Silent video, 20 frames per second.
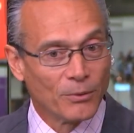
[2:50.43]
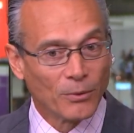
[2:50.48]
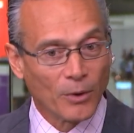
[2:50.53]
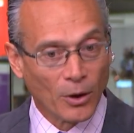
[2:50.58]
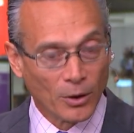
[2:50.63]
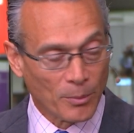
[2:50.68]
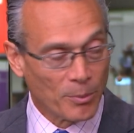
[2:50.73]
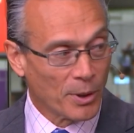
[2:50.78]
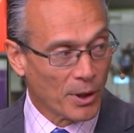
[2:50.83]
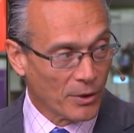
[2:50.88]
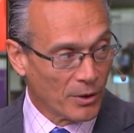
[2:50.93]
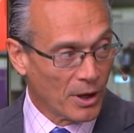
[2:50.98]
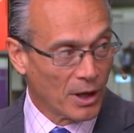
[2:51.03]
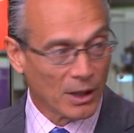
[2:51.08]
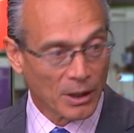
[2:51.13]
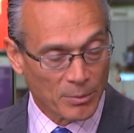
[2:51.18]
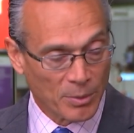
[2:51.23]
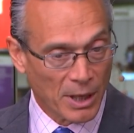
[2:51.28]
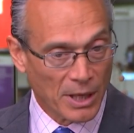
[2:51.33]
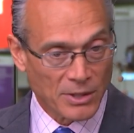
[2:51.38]
on a
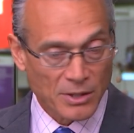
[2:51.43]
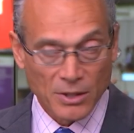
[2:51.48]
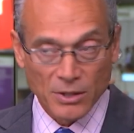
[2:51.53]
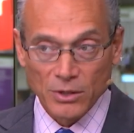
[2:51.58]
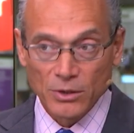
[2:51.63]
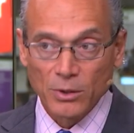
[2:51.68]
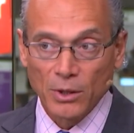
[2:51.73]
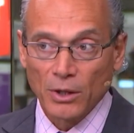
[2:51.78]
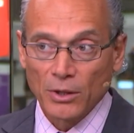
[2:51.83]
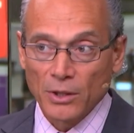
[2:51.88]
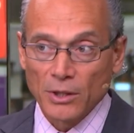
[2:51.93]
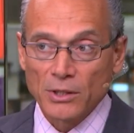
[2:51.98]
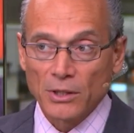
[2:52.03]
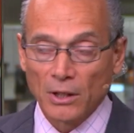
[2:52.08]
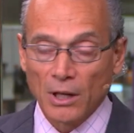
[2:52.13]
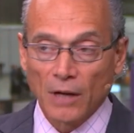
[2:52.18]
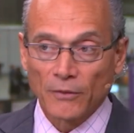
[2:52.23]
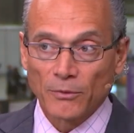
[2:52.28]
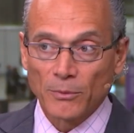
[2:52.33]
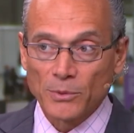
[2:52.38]
periodic basis, and you hear this
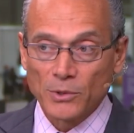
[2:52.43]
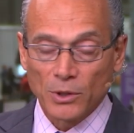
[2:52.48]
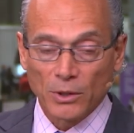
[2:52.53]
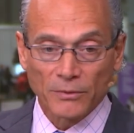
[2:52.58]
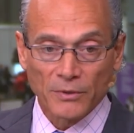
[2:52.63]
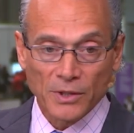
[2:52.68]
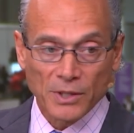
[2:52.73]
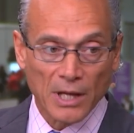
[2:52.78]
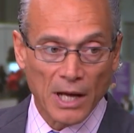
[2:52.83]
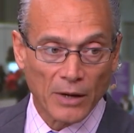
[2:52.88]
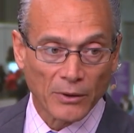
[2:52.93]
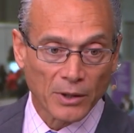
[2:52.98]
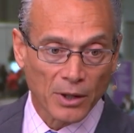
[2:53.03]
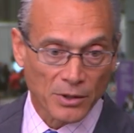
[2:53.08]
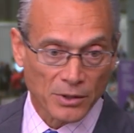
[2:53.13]
a lot from ServiceNow